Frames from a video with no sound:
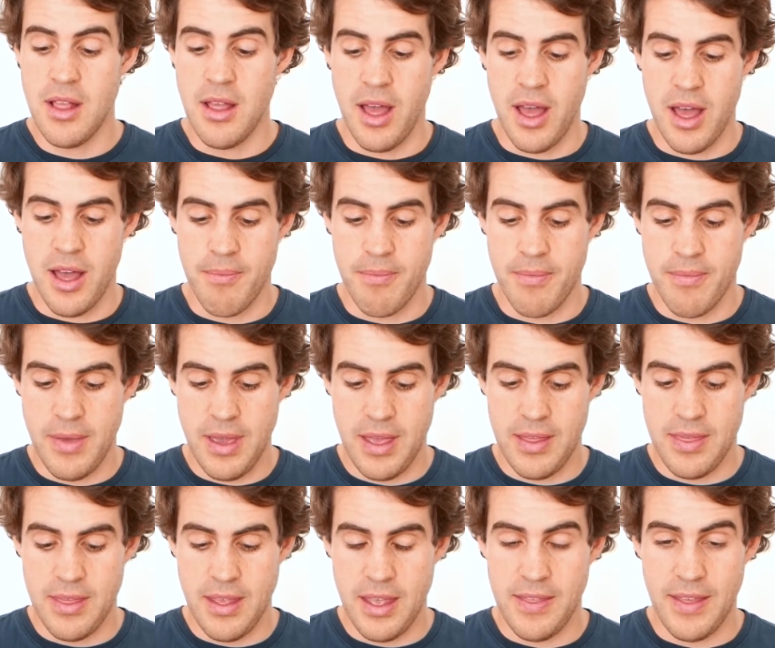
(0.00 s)

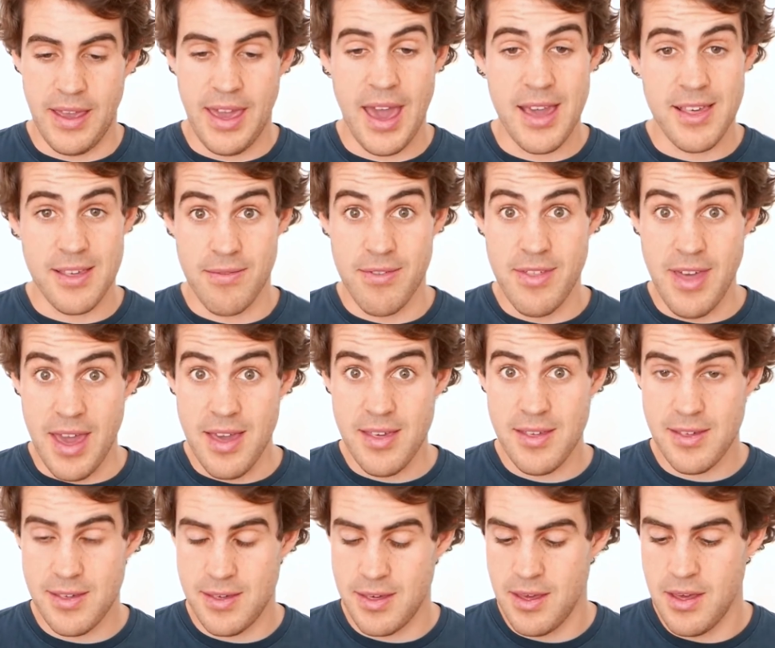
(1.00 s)
In the case of
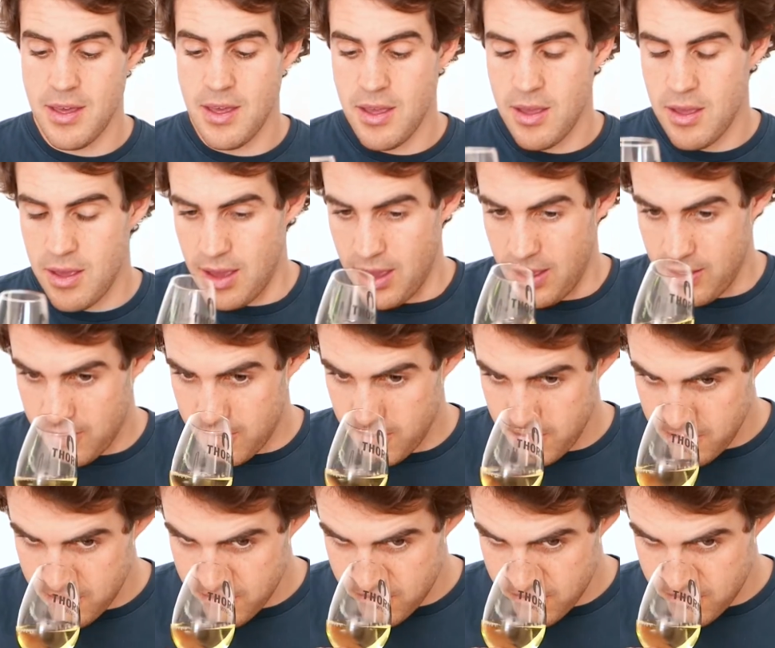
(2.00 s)
this, it's